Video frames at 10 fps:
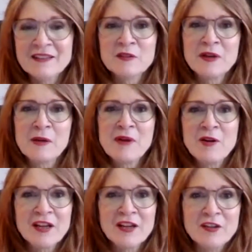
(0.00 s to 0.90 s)
this is what I'm
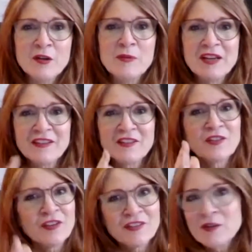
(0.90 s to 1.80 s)
now going to do because
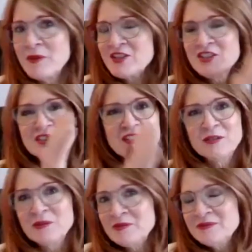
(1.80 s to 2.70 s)
there is so much
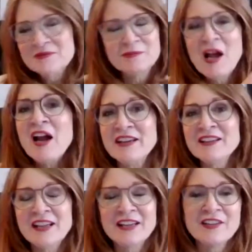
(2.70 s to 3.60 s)
to behind
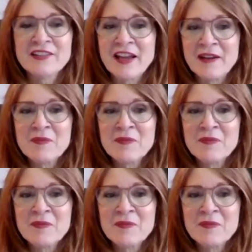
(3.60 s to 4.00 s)
it, like you say.